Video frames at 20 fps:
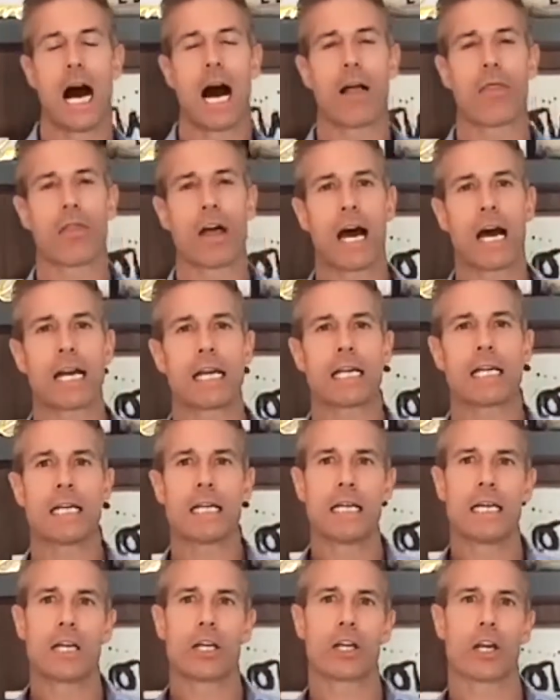And then,
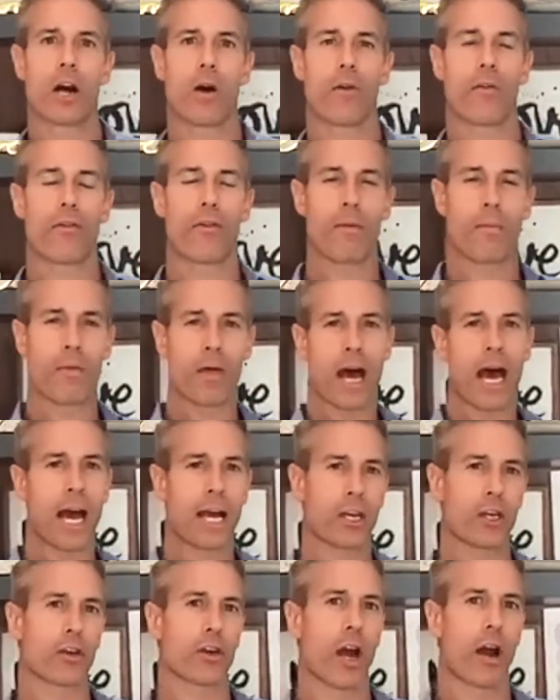you know, from
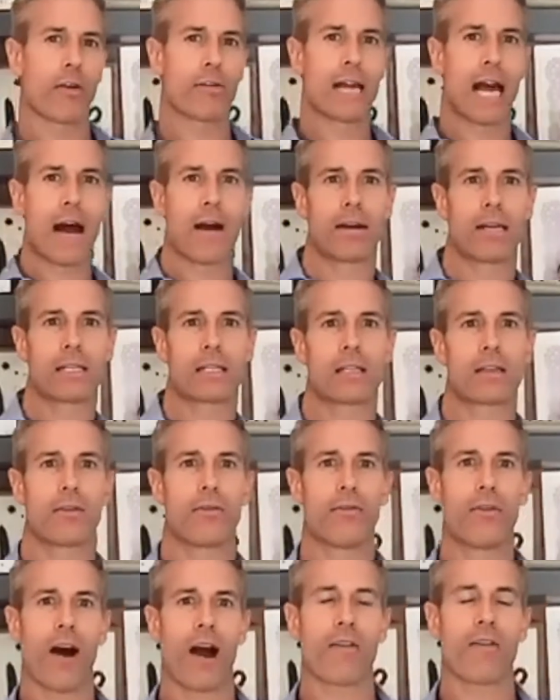there you go down into the
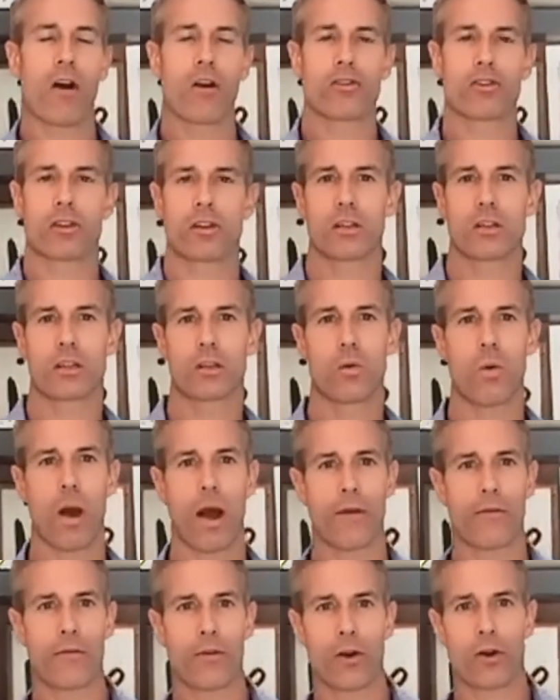500 a
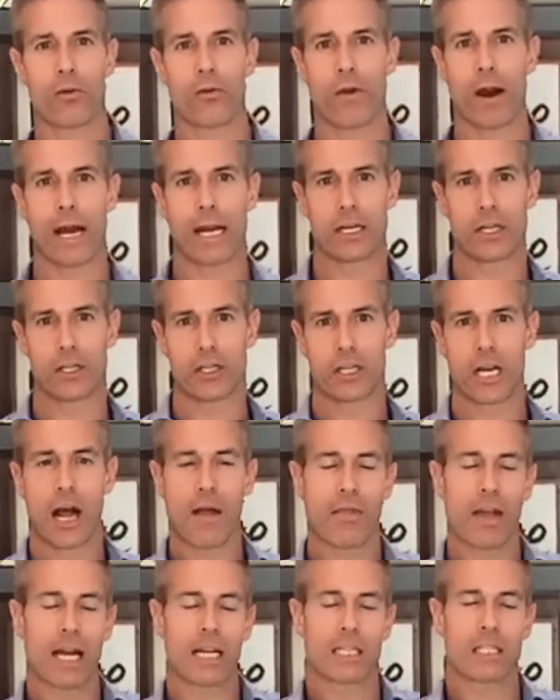square foot range,
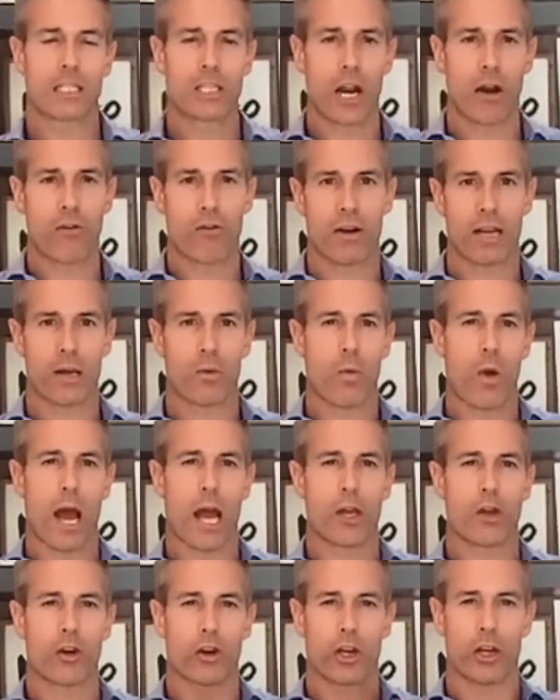and that's generally
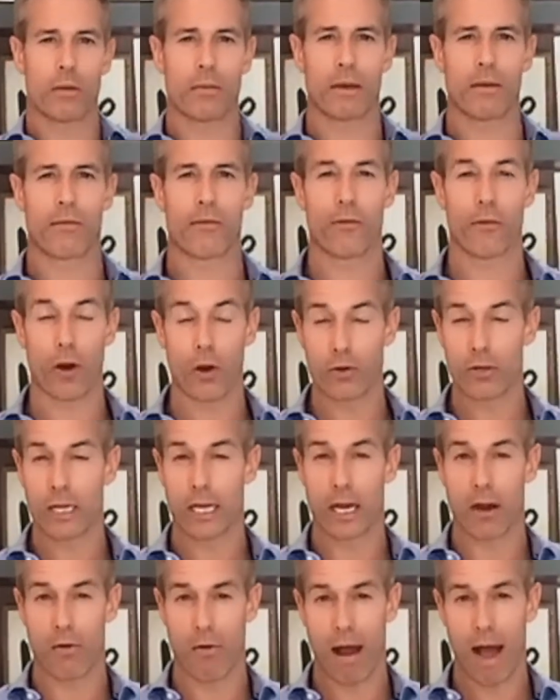where you're going to be
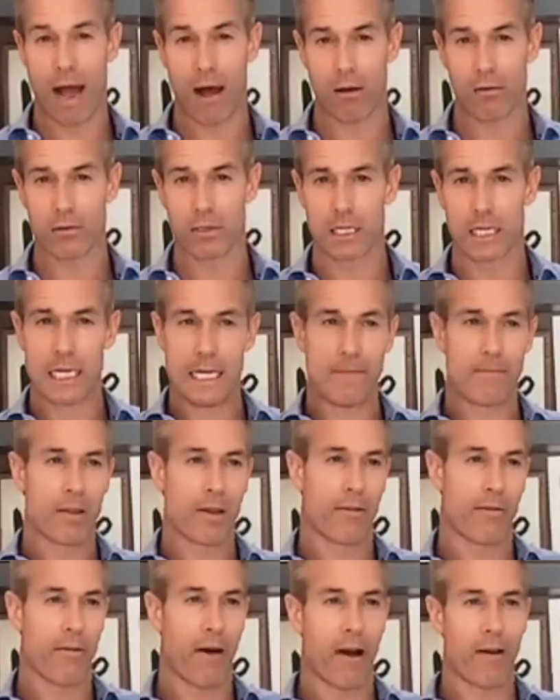floating around.
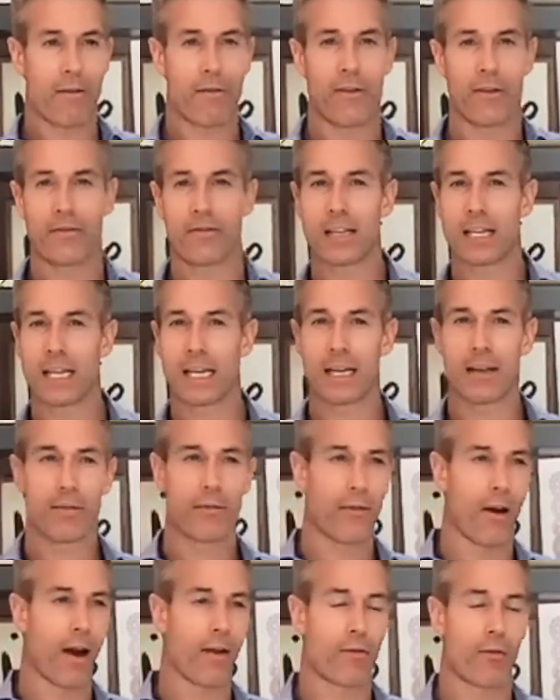550,
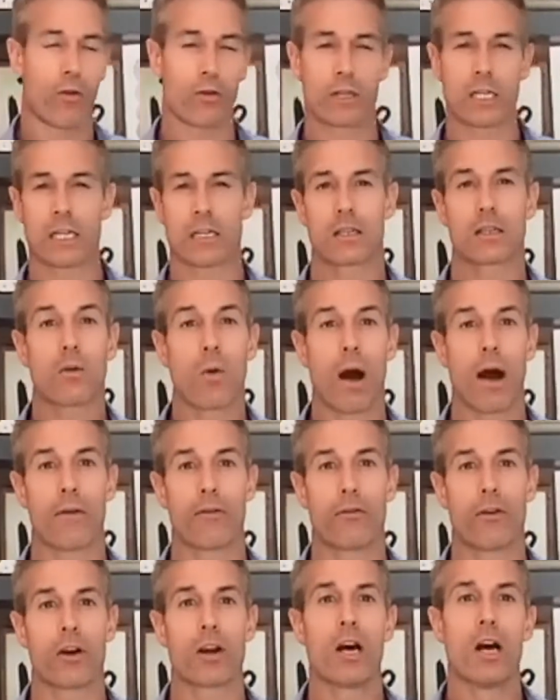540 a square
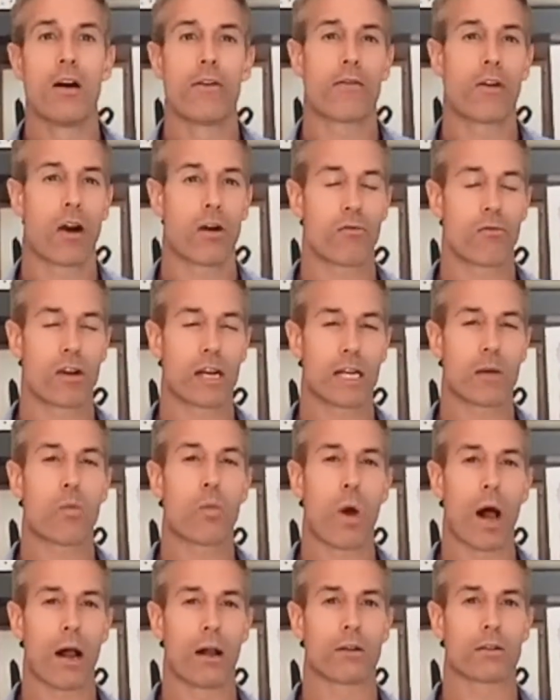foot for a really
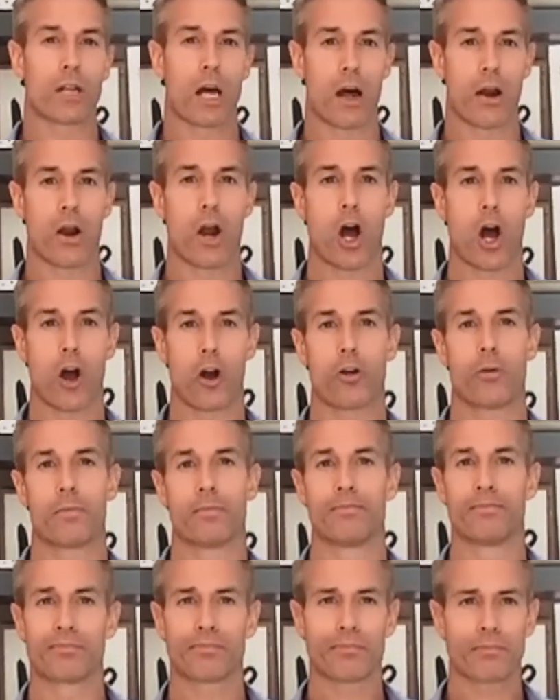well done
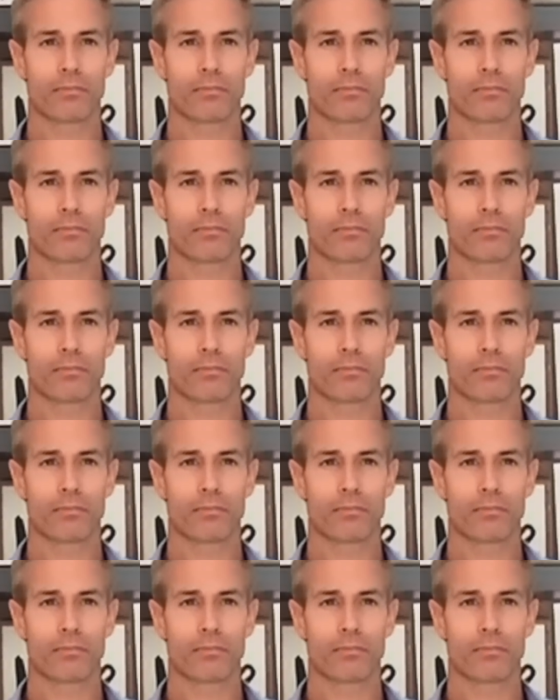home